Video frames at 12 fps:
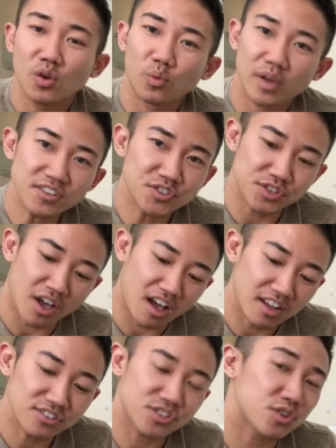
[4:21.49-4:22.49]
Which
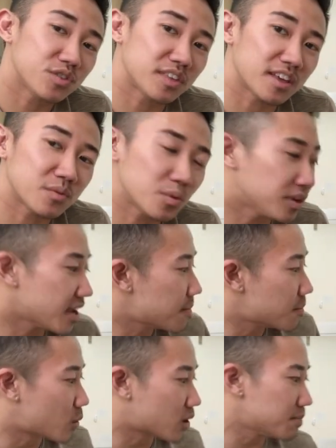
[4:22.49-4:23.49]
dog do you think will
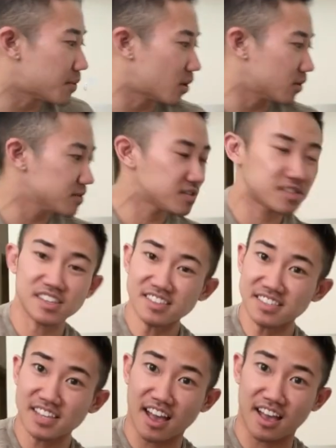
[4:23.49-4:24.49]
get more bones
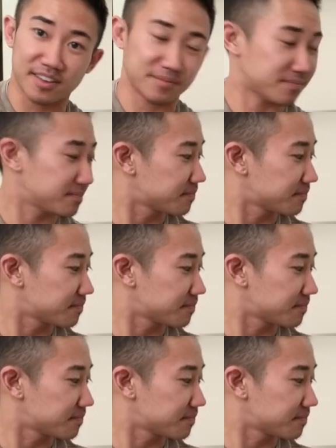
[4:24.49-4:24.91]
this time?